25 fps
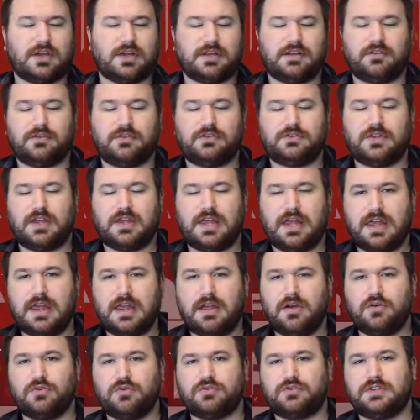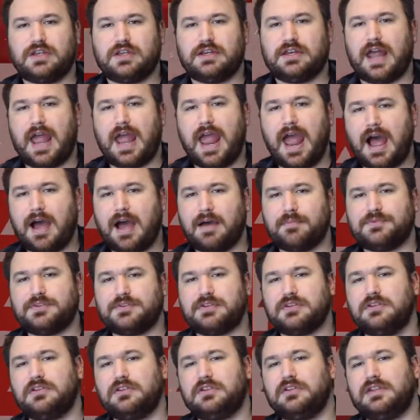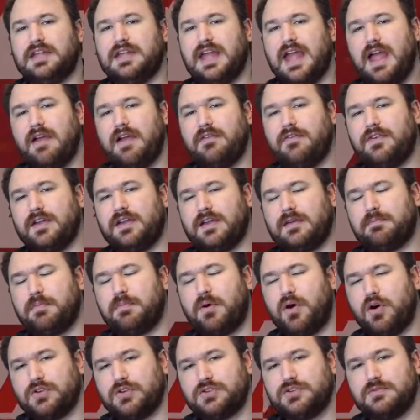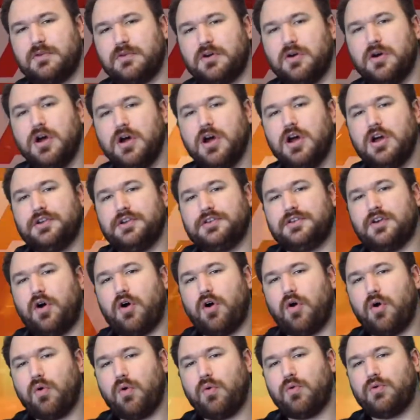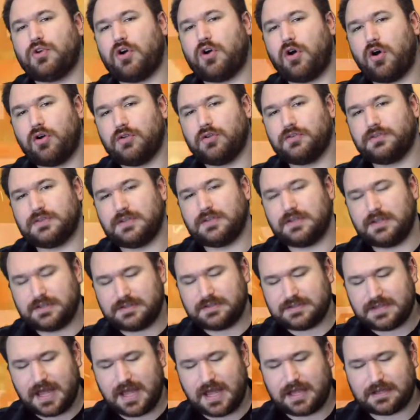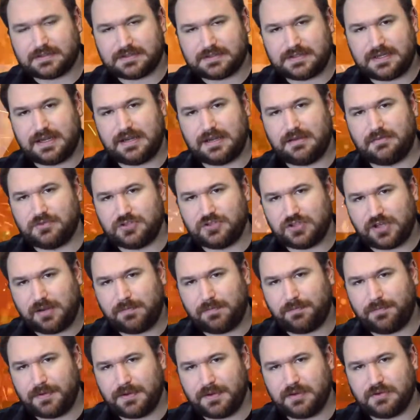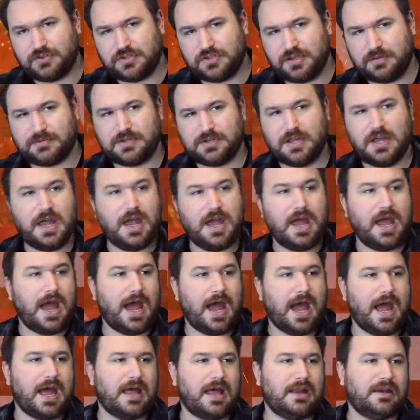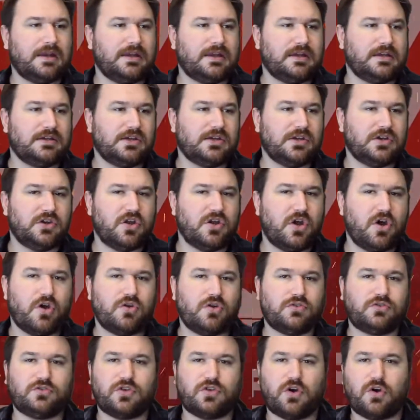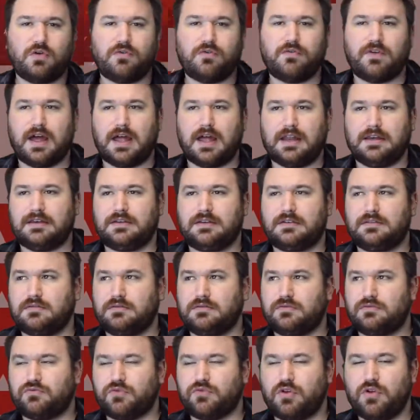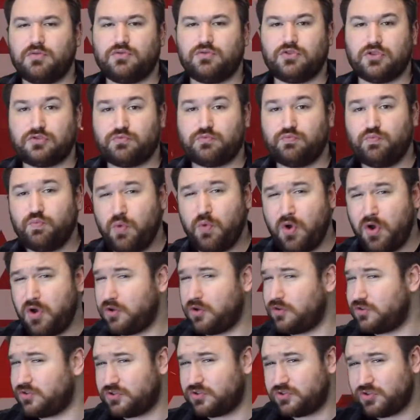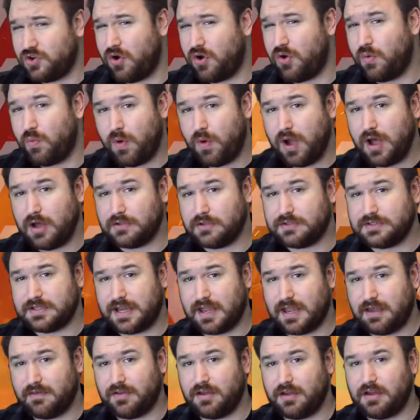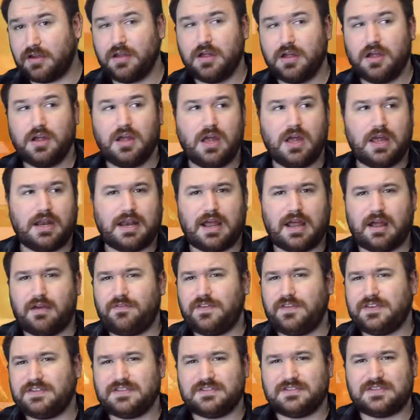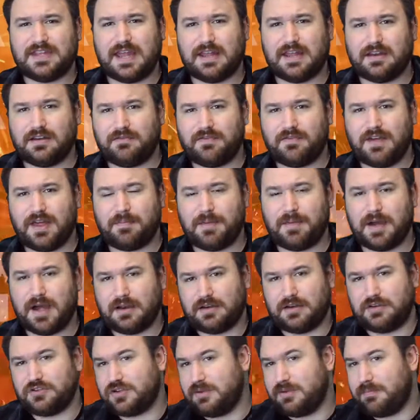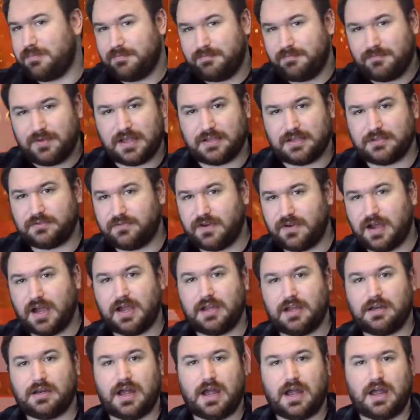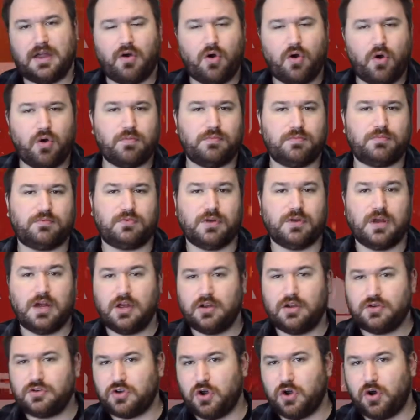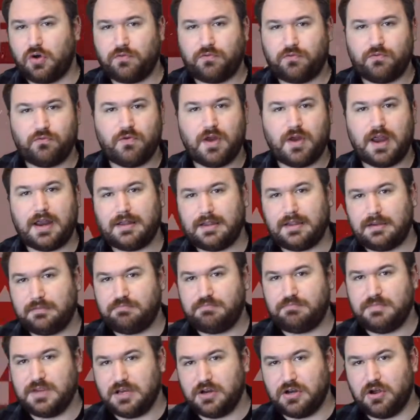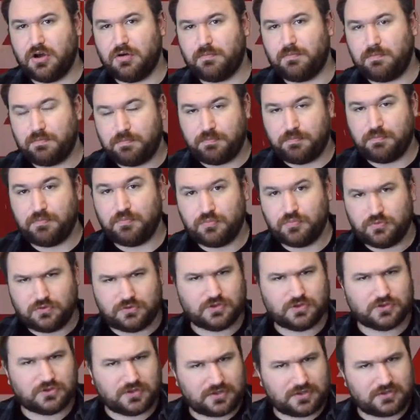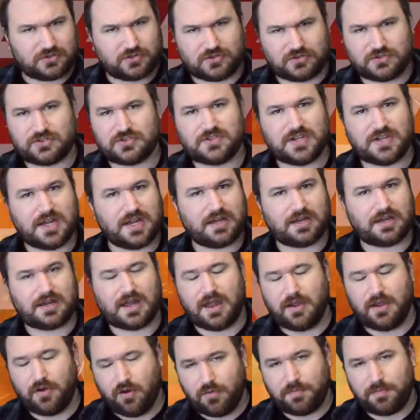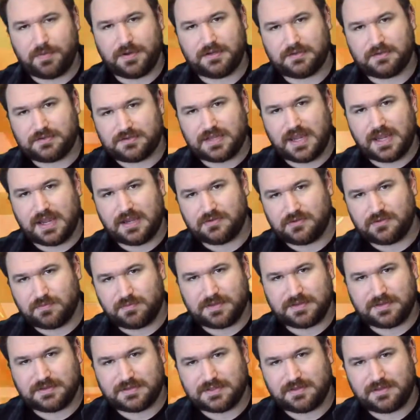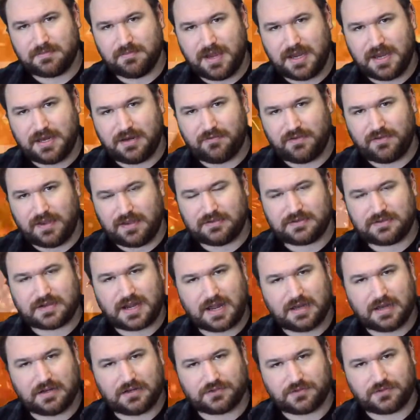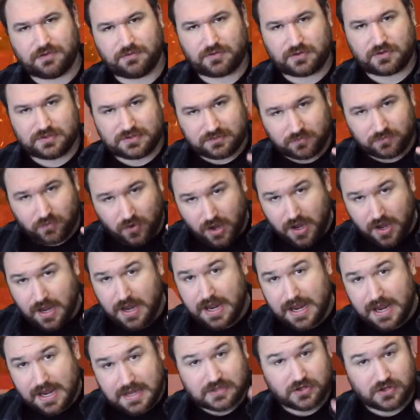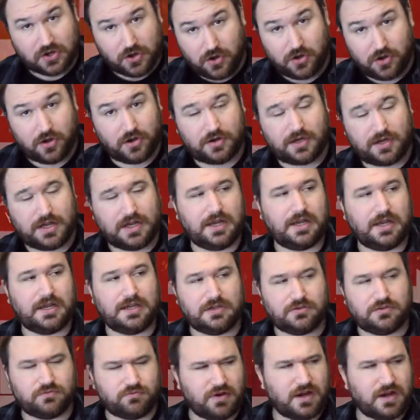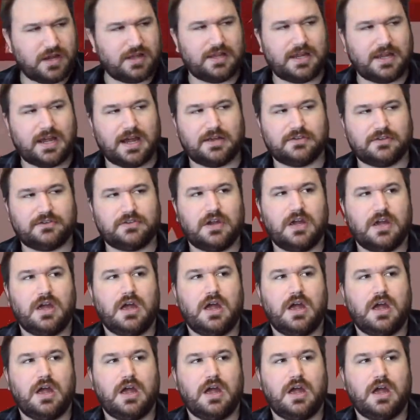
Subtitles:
Like, those heels did absolutely everything possible to hold on to the tag team championships. And you know, Dolph and Drew just worked so well together. Now, if this is the end of their partnership, that's fine. I hope Dolph really, doesn't just sink. I hope he stays up into the main events kind of stuff, because he's earned it. He really has.